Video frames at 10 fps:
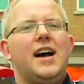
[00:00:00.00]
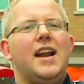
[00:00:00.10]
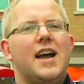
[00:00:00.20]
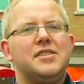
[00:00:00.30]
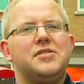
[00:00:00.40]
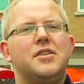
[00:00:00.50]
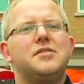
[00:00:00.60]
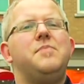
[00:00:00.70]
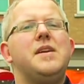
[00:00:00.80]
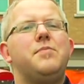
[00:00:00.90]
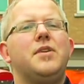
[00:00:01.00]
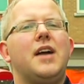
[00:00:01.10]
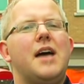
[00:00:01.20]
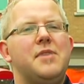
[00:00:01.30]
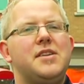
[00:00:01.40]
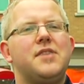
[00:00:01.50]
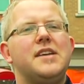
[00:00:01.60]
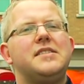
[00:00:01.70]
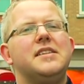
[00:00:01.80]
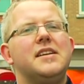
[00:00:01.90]
I like to talk to people. I'm
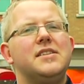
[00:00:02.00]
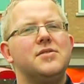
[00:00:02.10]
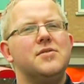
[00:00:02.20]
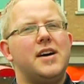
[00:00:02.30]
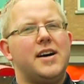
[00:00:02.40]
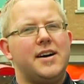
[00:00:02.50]
interested into